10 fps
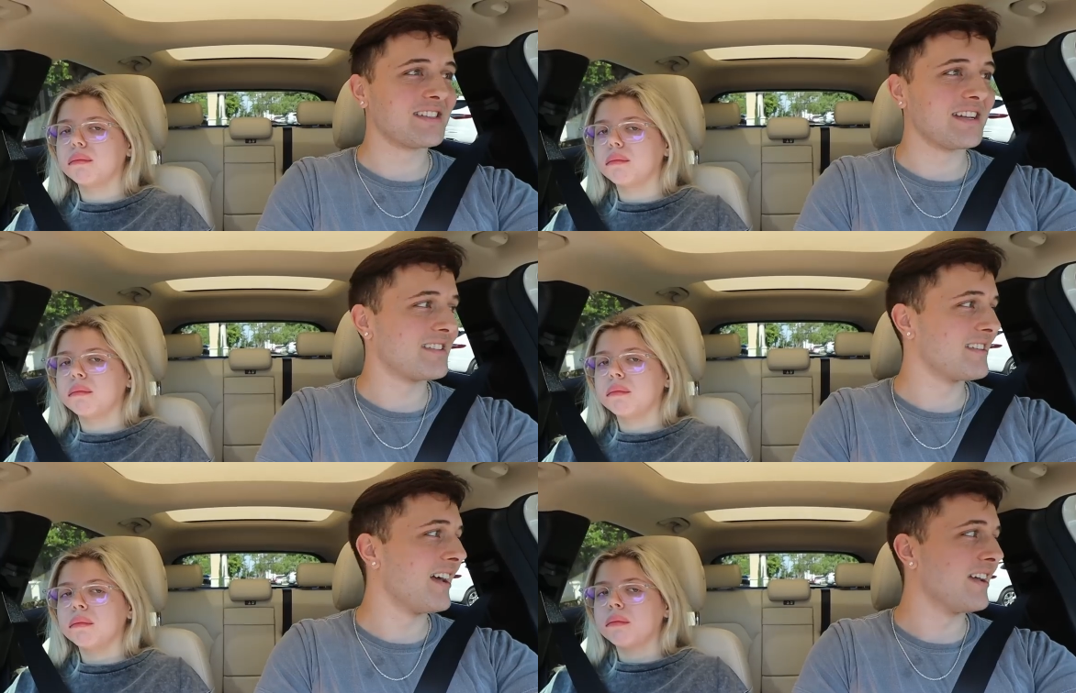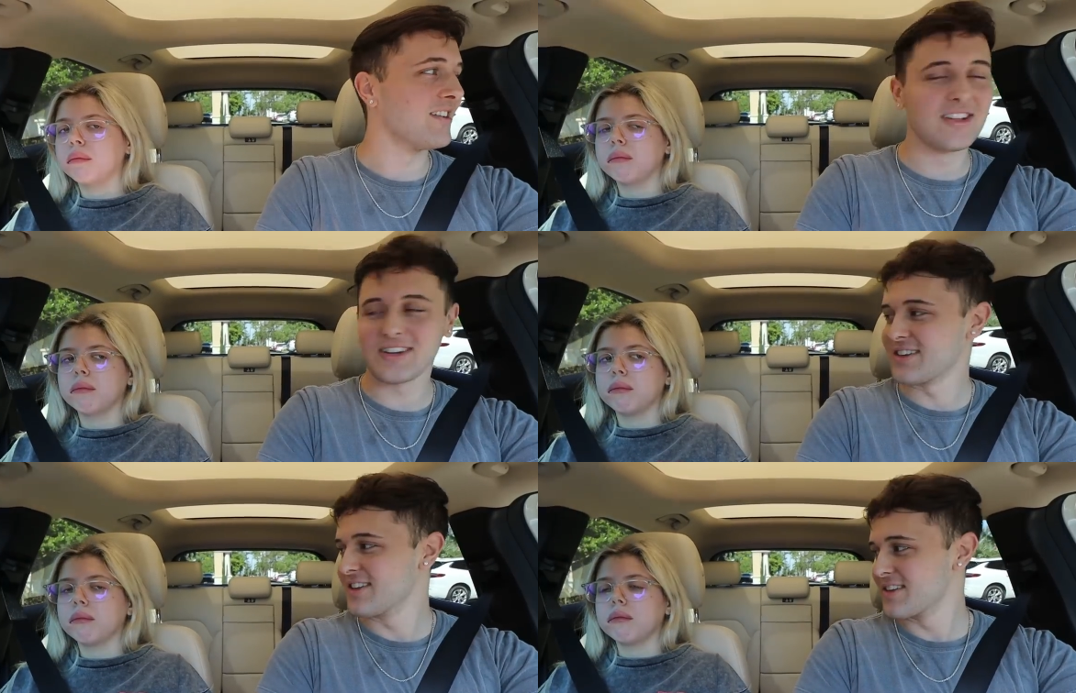Speaker 1: I was gonna say, you look...
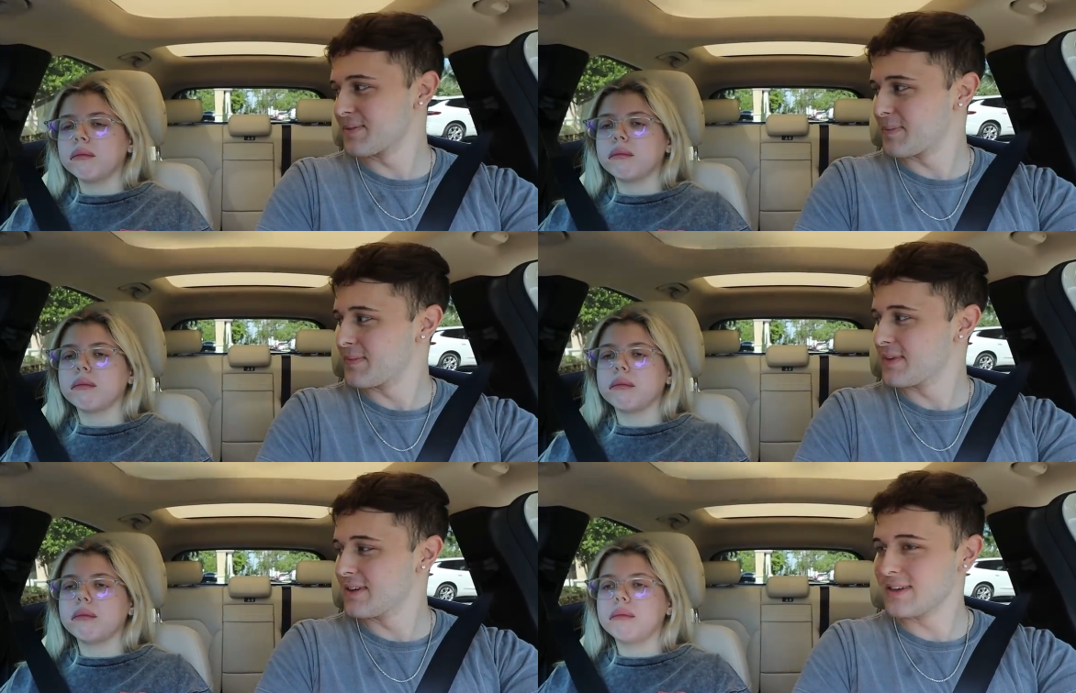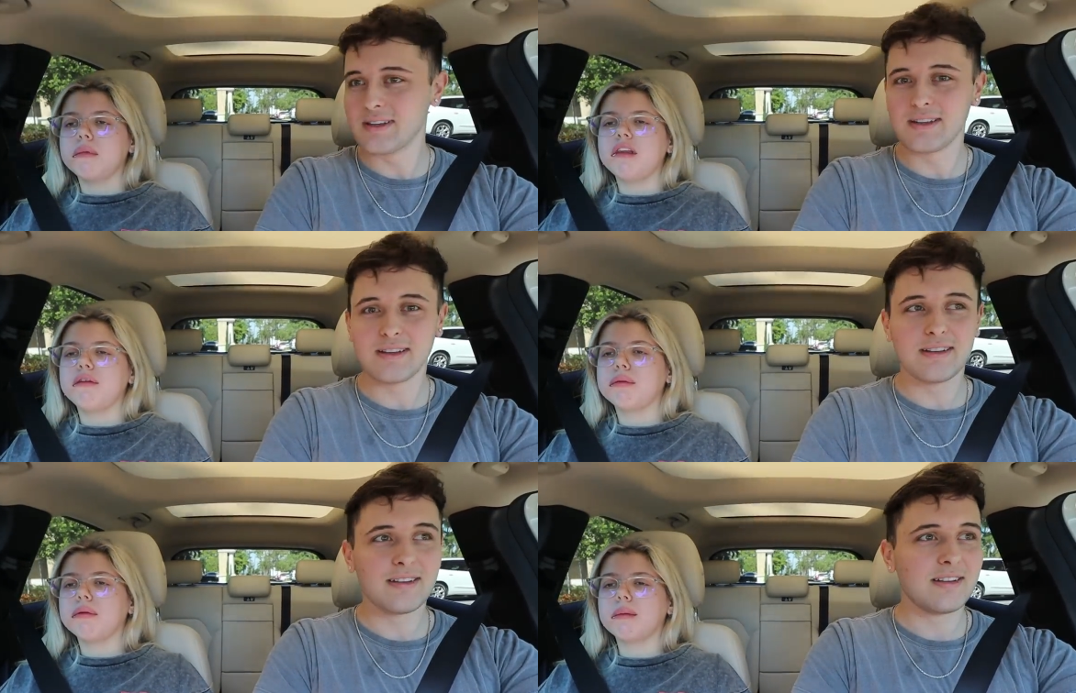They
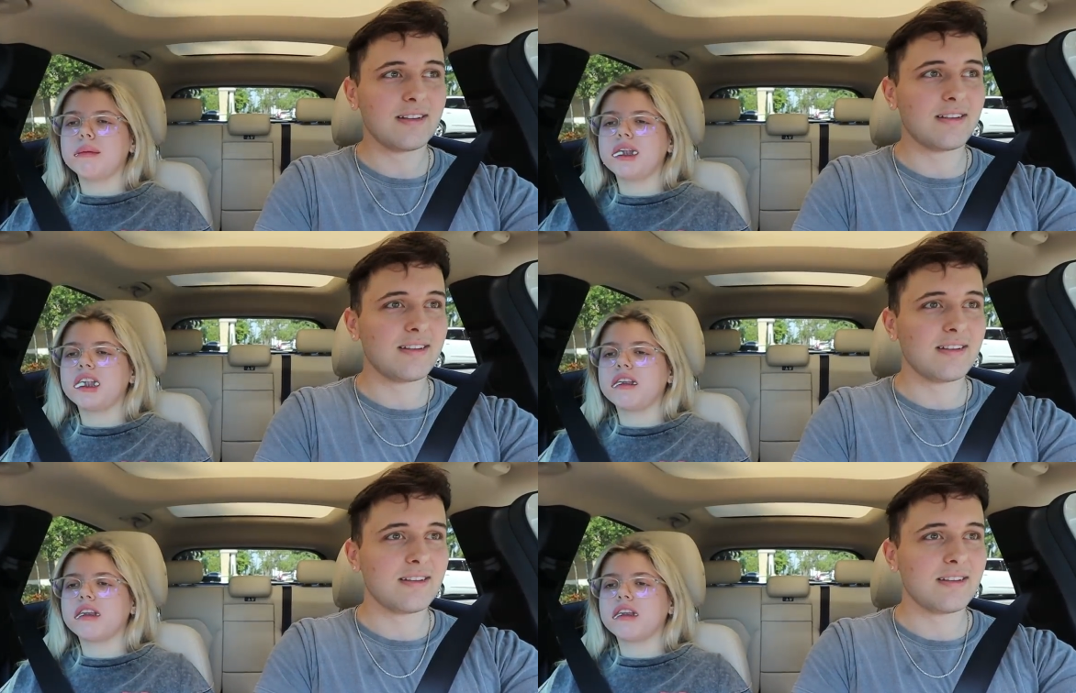
Speaker 2: filming a